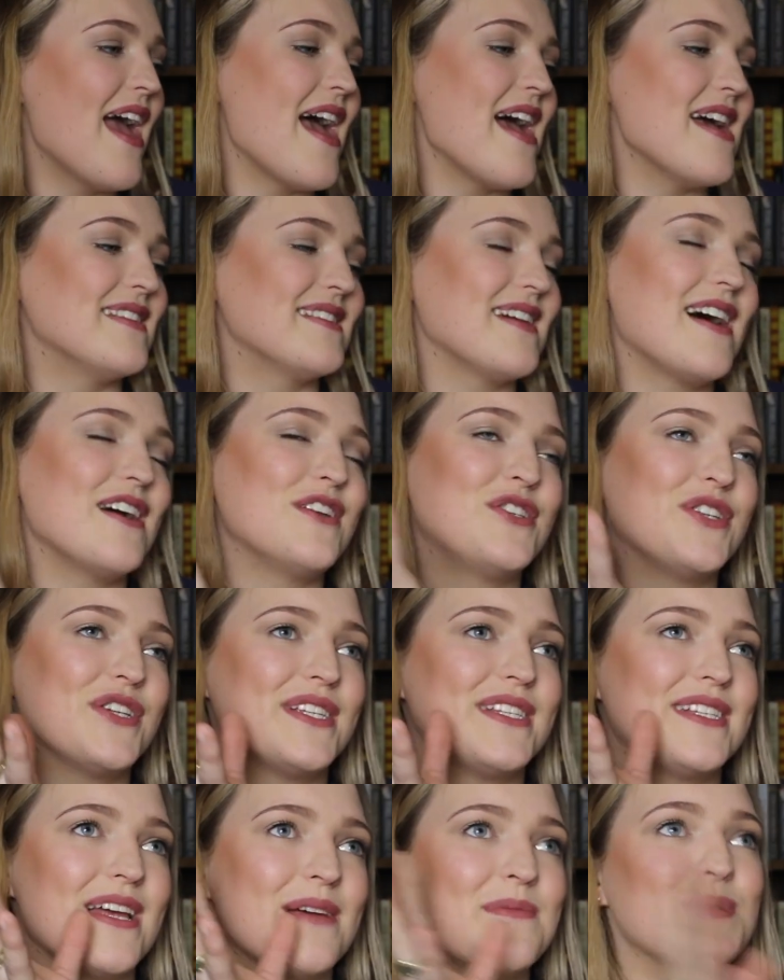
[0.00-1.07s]
and I
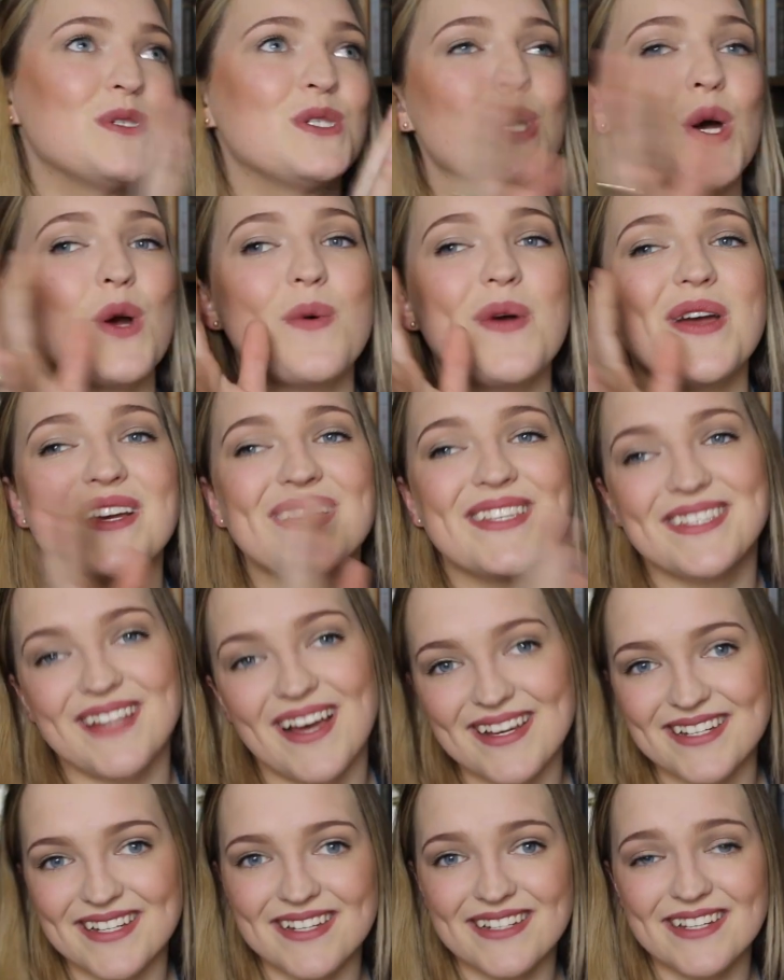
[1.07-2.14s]
just am so
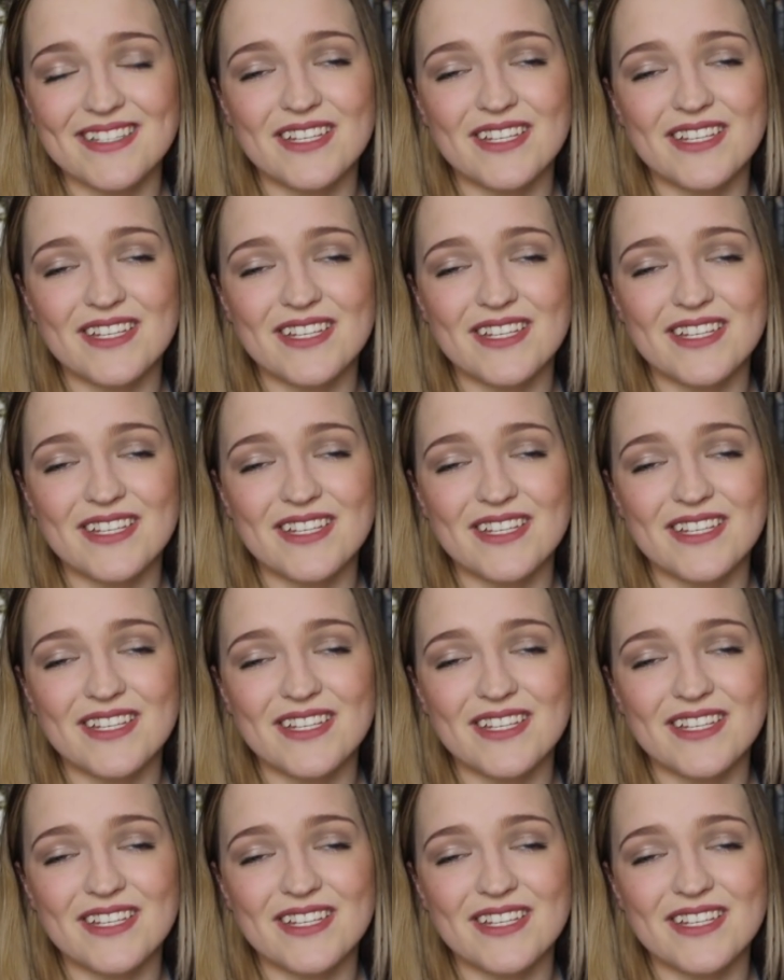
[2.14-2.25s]
excited.